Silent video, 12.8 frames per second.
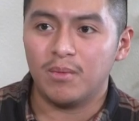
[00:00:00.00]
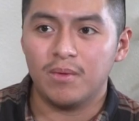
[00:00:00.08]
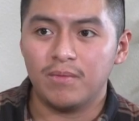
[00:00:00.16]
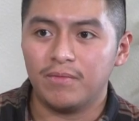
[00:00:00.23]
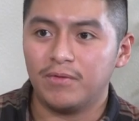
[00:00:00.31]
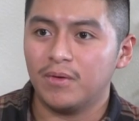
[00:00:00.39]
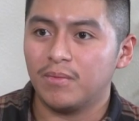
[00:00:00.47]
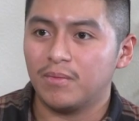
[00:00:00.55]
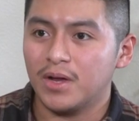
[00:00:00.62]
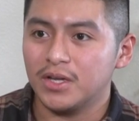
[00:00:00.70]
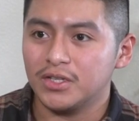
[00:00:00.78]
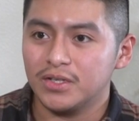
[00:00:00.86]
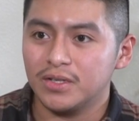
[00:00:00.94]
won't feel
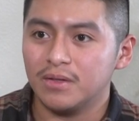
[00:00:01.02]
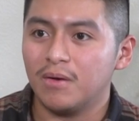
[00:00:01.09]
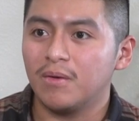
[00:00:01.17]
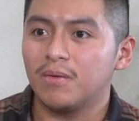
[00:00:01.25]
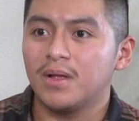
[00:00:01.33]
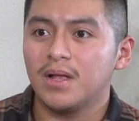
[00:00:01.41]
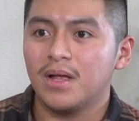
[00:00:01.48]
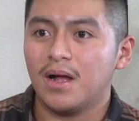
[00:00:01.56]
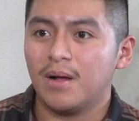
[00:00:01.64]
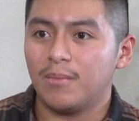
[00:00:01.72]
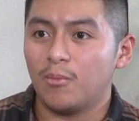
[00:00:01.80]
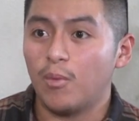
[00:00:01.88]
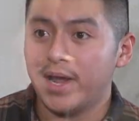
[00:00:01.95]
rushed. They'll
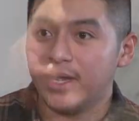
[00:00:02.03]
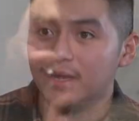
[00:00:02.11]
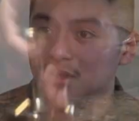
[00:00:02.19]
um, wait